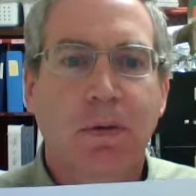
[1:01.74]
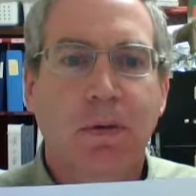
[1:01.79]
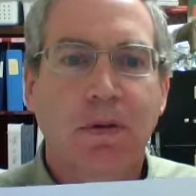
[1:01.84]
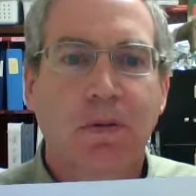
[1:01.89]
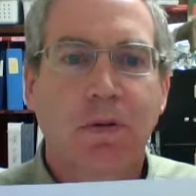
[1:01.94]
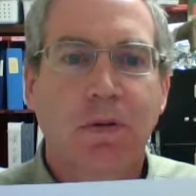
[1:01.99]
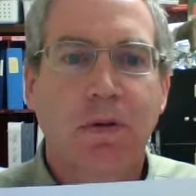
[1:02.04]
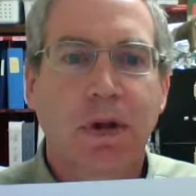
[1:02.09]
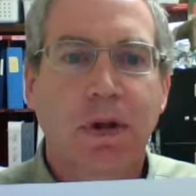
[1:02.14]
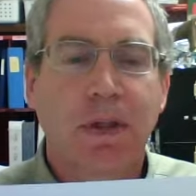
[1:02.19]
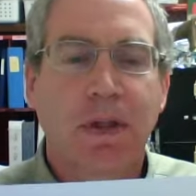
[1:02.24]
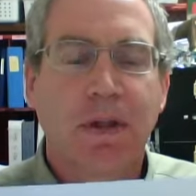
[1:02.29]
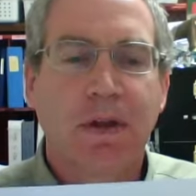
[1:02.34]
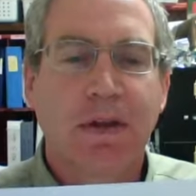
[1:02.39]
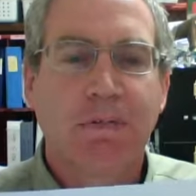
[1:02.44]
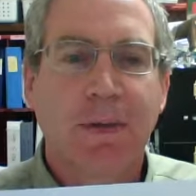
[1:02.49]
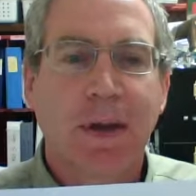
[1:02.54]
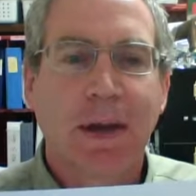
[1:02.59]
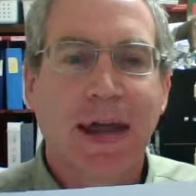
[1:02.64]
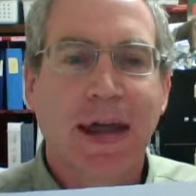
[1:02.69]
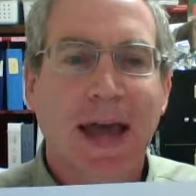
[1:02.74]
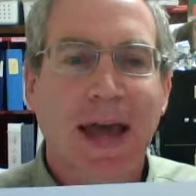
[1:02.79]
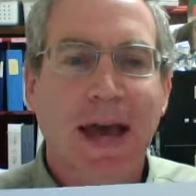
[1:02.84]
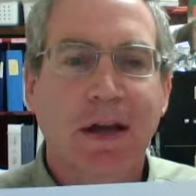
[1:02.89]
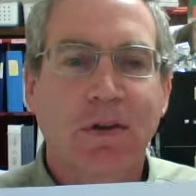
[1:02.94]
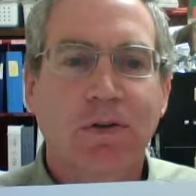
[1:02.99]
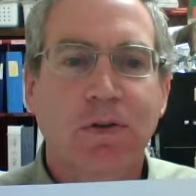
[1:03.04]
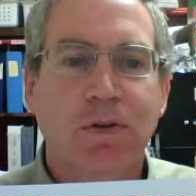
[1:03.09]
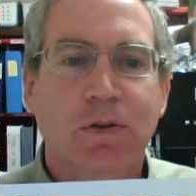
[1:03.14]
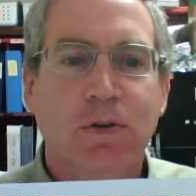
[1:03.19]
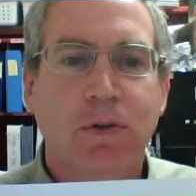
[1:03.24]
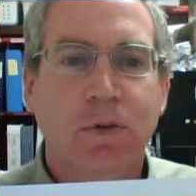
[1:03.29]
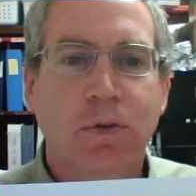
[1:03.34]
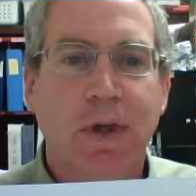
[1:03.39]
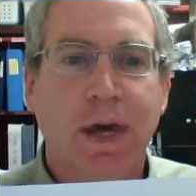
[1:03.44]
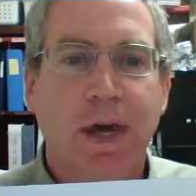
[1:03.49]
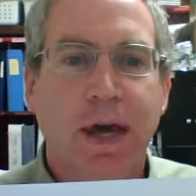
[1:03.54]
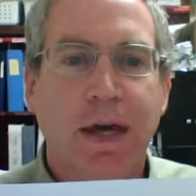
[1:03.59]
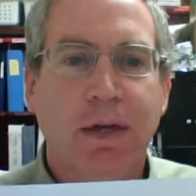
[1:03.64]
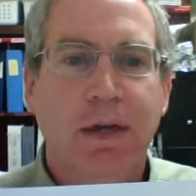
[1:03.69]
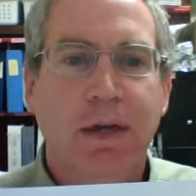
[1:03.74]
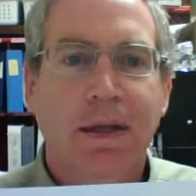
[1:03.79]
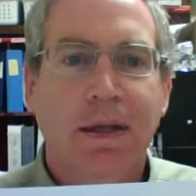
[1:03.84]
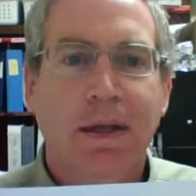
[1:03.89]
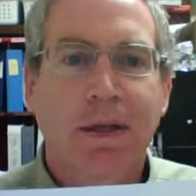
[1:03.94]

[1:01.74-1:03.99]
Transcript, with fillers: I want you to try to think about how to do that.